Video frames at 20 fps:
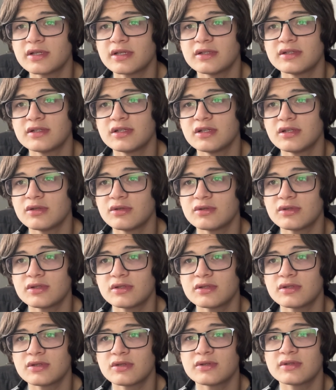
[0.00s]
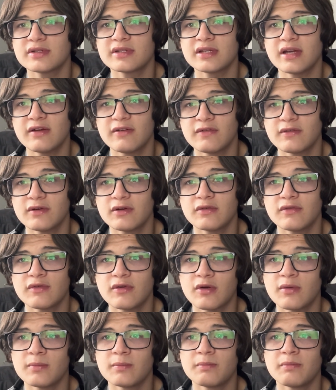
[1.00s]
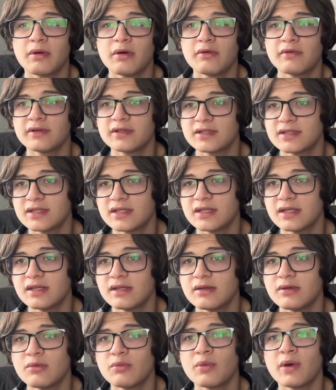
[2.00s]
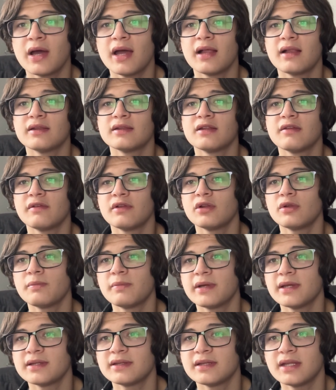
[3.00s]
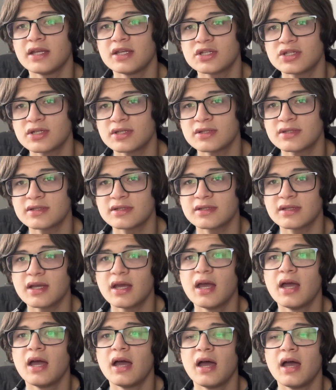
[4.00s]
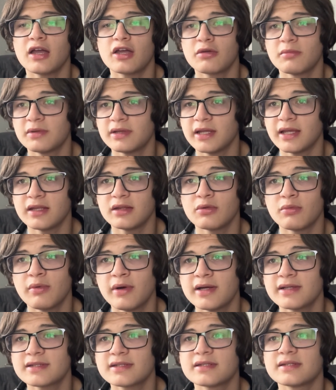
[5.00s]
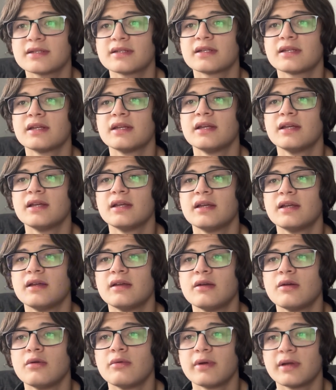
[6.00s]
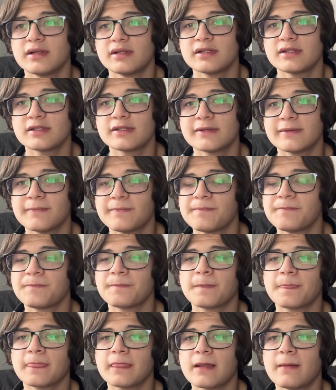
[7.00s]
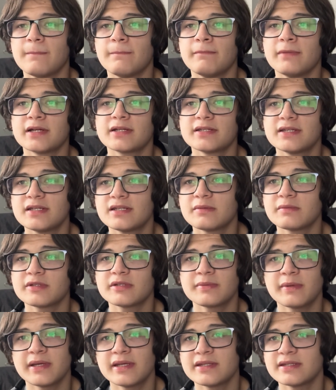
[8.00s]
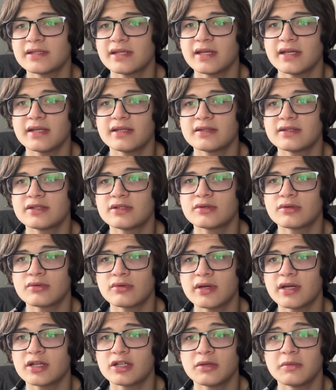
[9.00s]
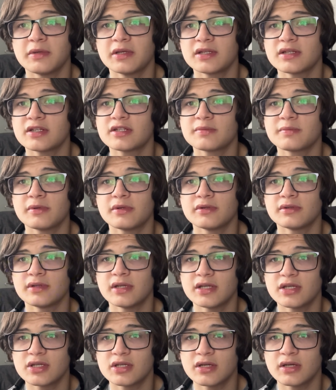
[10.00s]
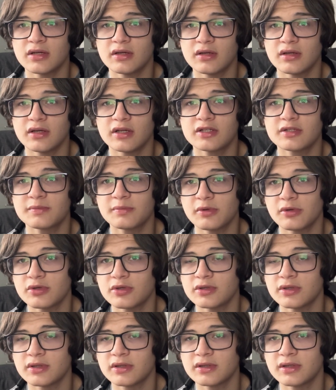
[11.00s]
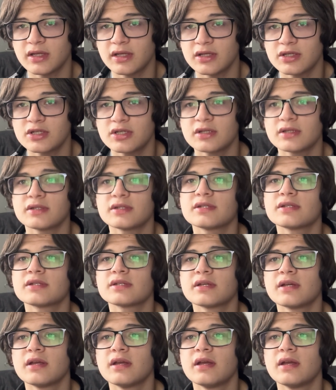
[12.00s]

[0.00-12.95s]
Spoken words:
continues to suffer from poverty while developed nations accumulate vast wealth. Marxism explains that through economic exploitations,